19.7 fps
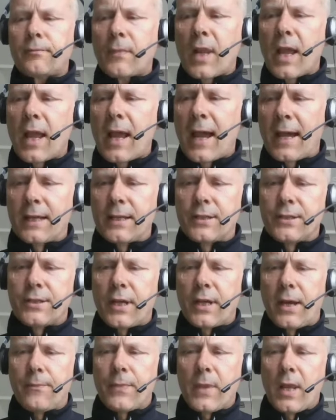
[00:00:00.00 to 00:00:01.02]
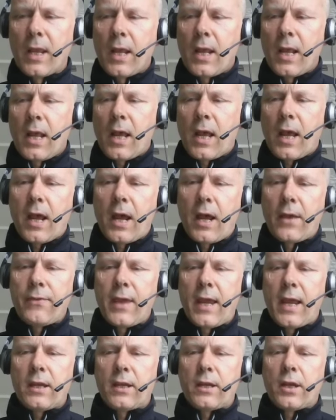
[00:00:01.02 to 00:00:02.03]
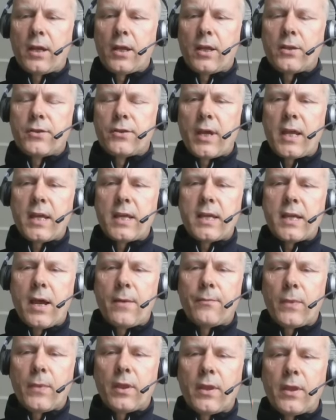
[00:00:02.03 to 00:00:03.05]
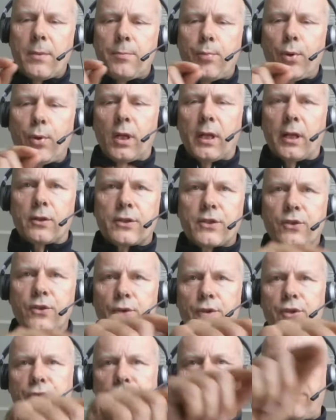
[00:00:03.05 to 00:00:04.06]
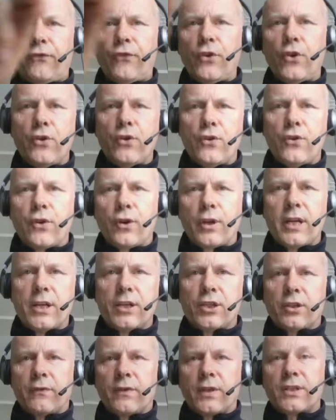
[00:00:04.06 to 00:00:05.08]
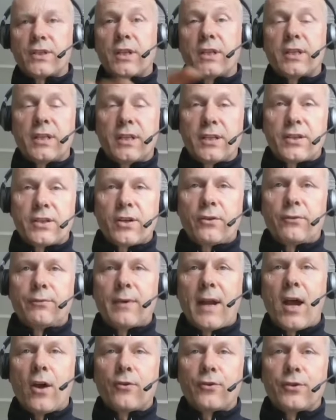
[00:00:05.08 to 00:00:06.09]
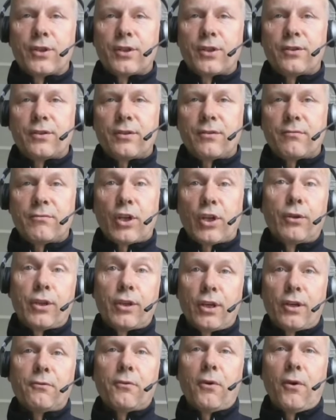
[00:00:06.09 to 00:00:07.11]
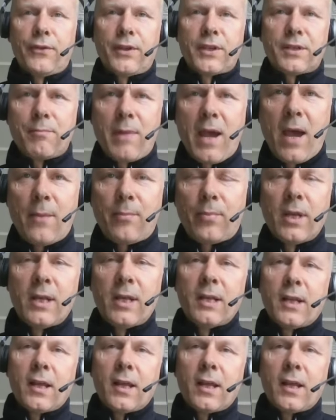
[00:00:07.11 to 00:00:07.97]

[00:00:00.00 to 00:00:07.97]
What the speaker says: and then they put a little source of food on each of the cities around Tokyo on this map,